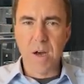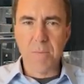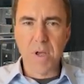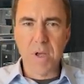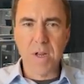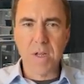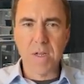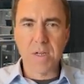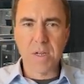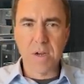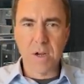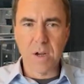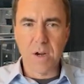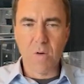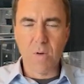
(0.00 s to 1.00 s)
It is
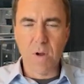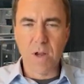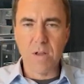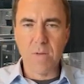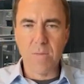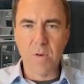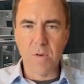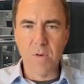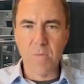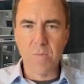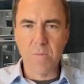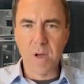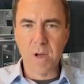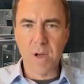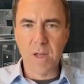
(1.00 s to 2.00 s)
a curriculum group.
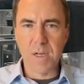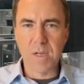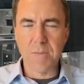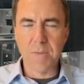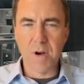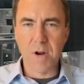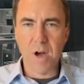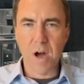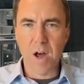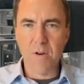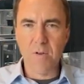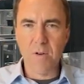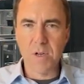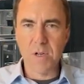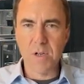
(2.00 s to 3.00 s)
It's about
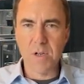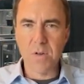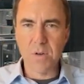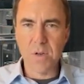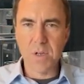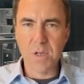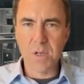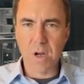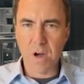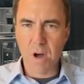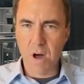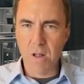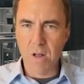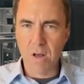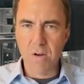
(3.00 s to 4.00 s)
100 students,
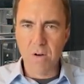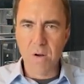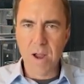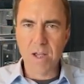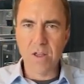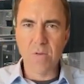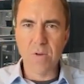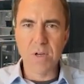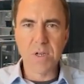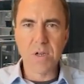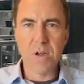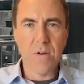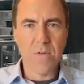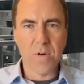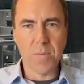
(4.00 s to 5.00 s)
all undergraduates
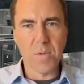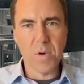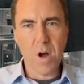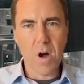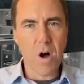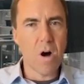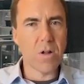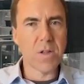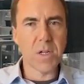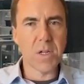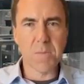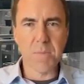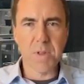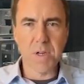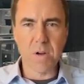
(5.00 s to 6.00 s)
from all
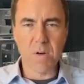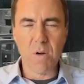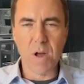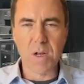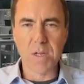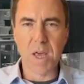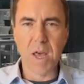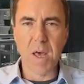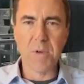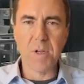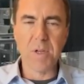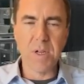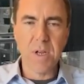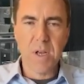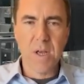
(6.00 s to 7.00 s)
disciplines across
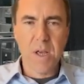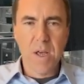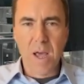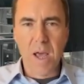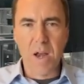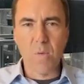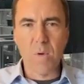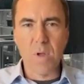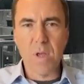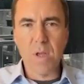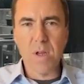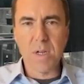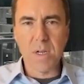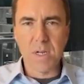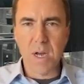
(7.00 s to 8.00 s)
campus. And we
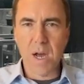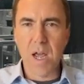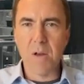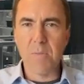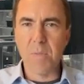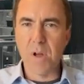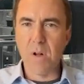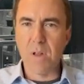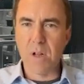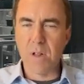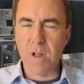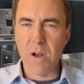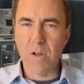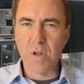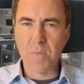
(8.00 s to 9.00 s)
design, build, and
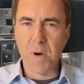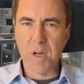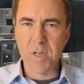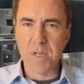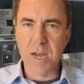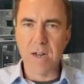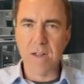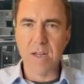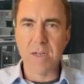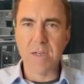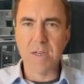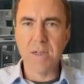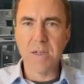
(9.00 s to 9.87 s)
launch small satellites.